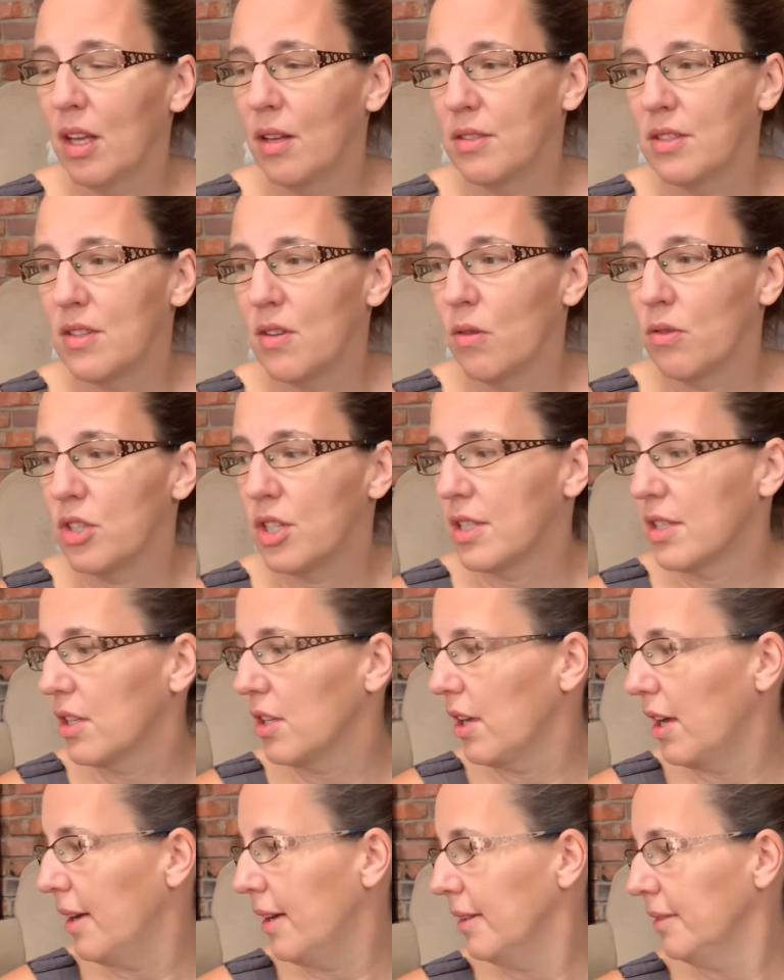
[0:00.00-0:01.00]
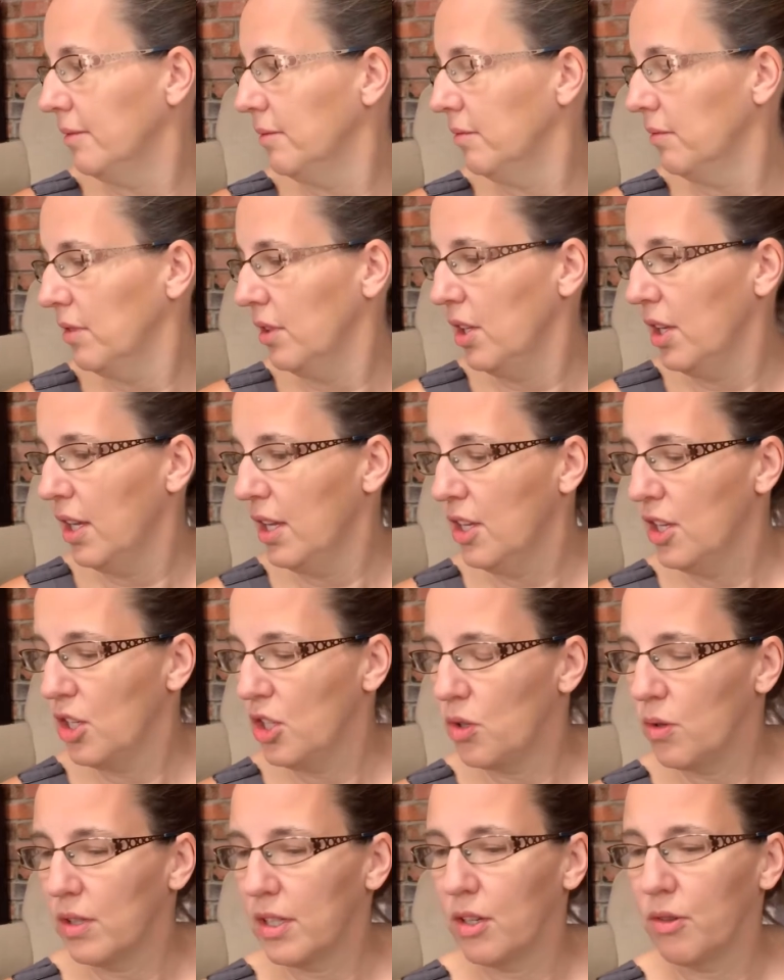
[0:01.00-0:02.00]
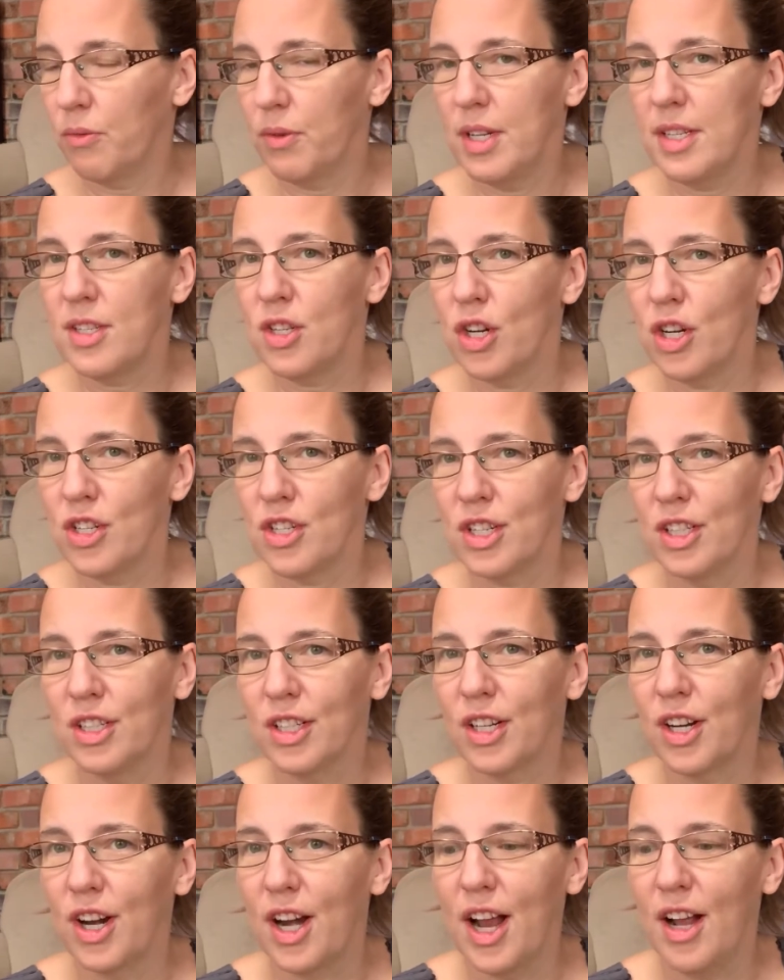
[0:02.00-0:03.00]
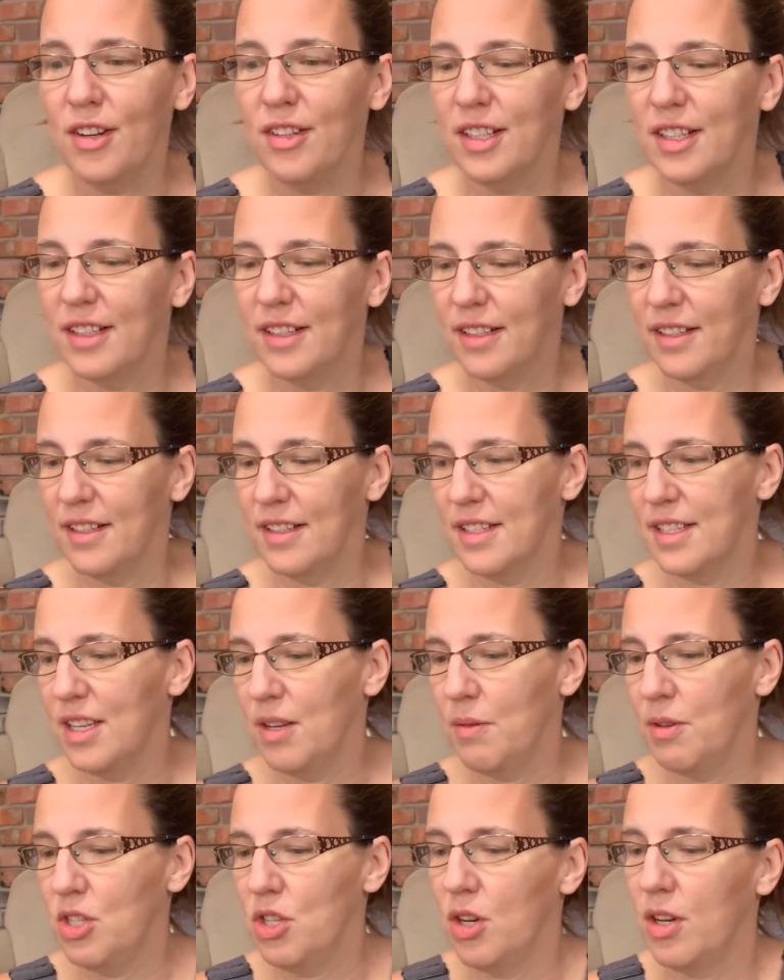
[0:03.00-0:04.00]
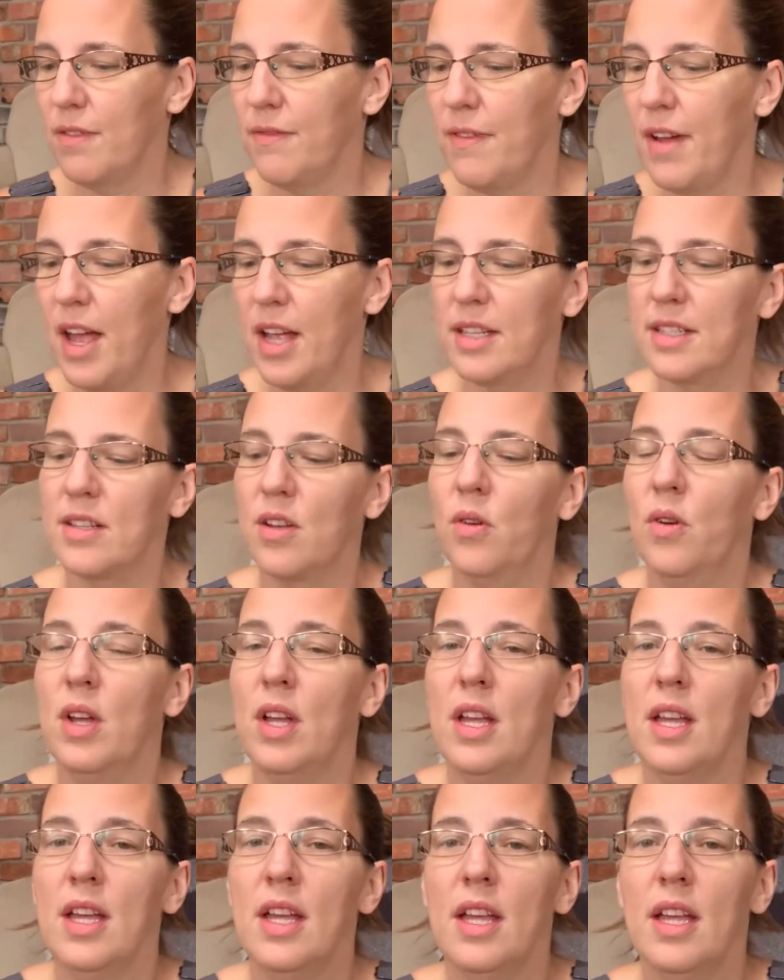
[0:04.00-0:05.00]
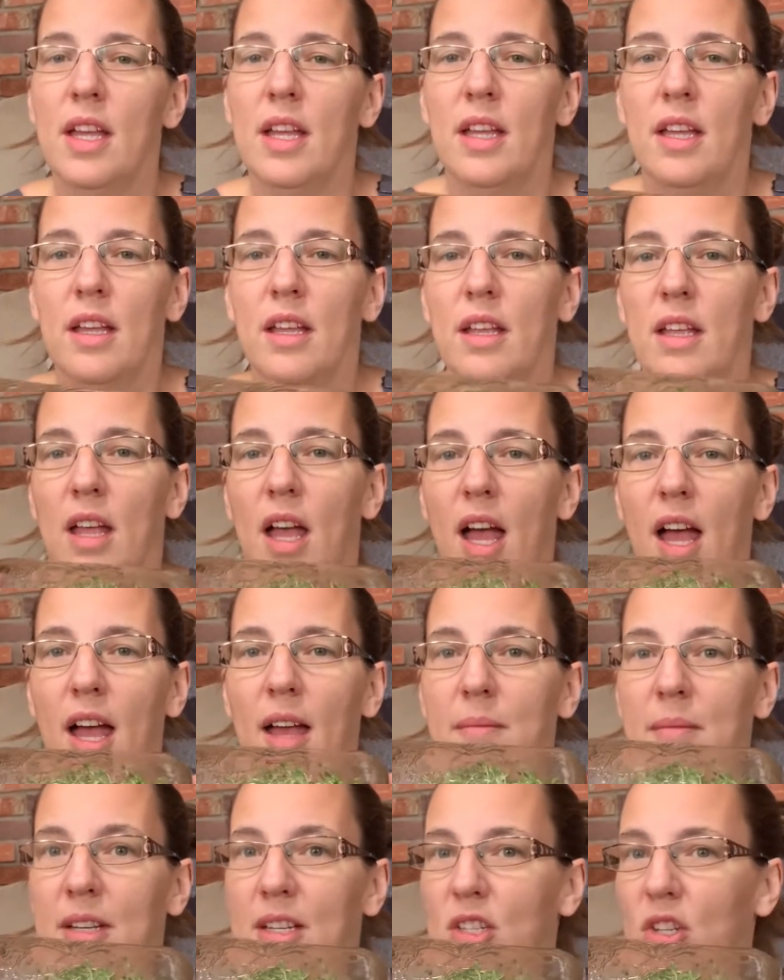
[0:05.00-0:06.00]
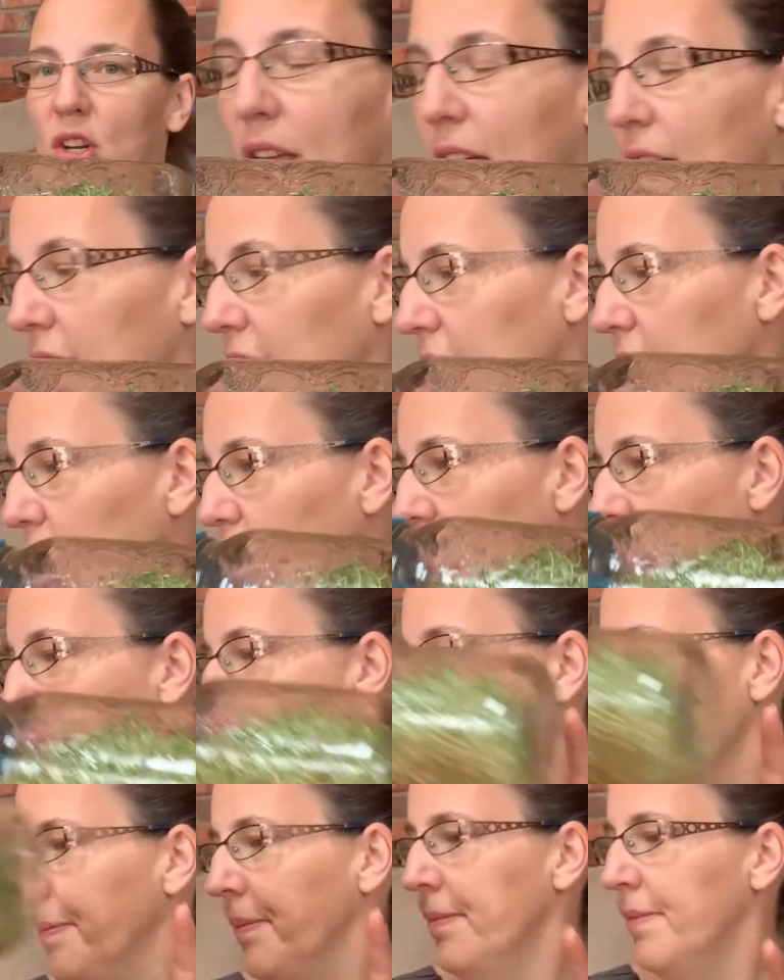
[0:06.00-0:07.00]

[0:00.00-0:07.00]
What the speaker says: So just do a little research and look around and see what you can find. So I'm going to how to do that.